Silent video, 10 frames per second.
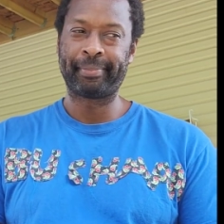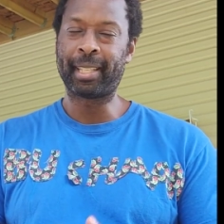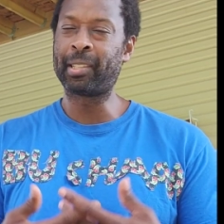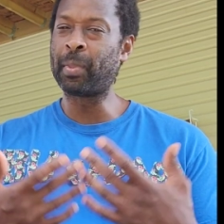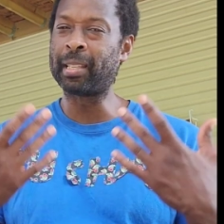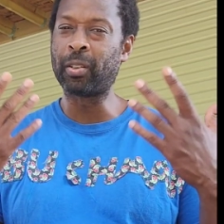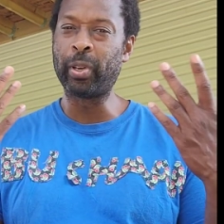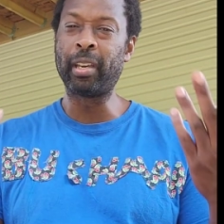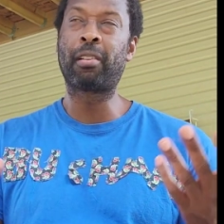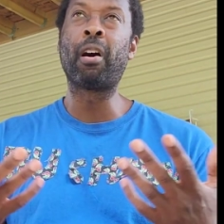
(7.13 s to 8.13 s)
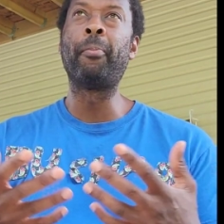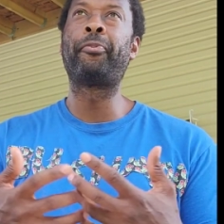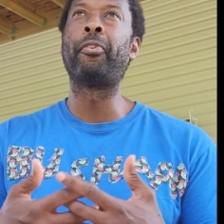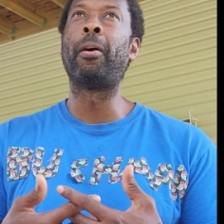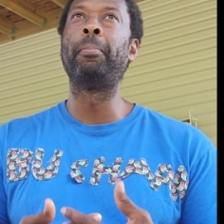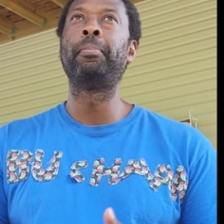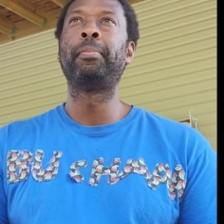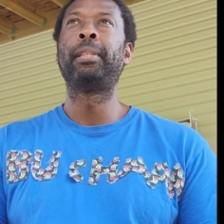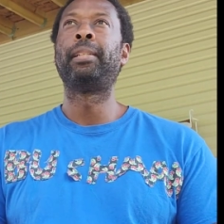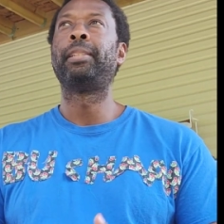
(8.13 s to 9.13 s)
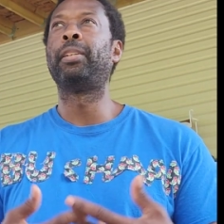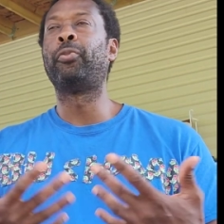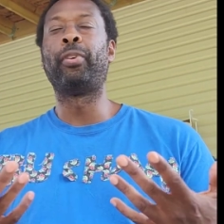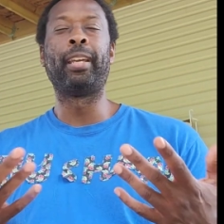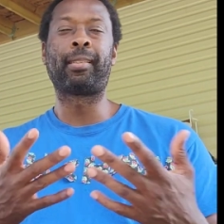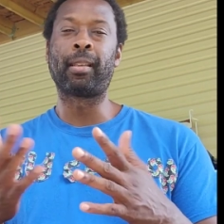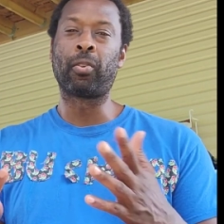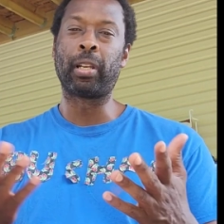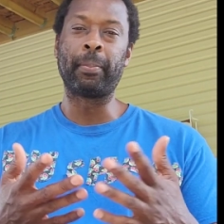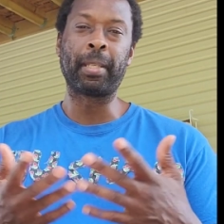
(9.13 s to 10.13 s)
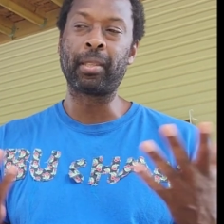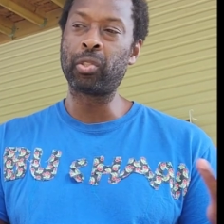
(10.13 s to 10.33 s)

Doesn't matter where you come from, your race and all them things.